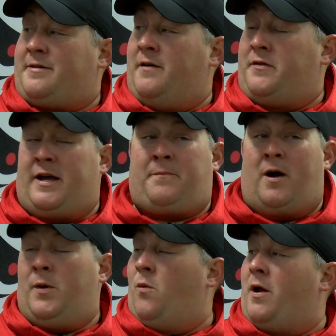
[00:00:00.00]
stuff than they
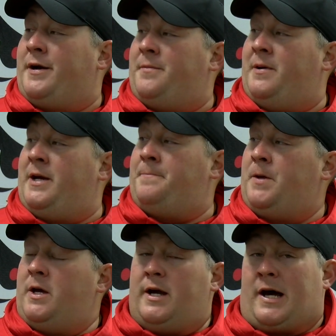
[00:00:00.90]
probably wanted to be.
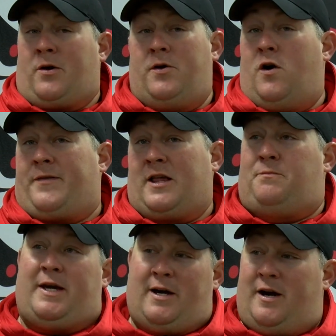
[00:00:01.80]
I don't know if
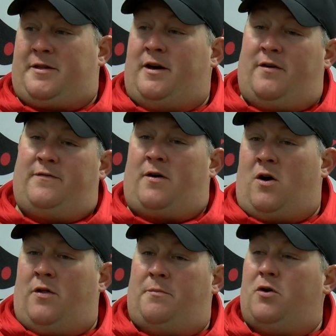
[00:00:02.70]
that's because of
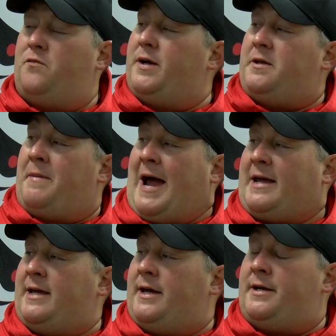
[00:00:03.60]
all the movement in the
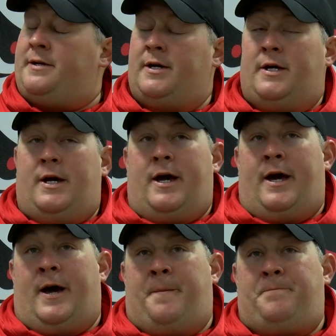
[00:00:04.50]
back end.
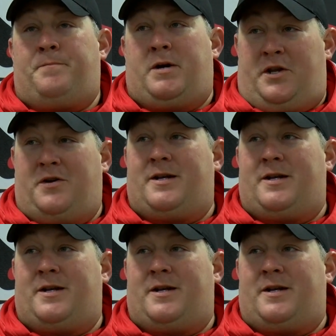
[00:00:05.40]
But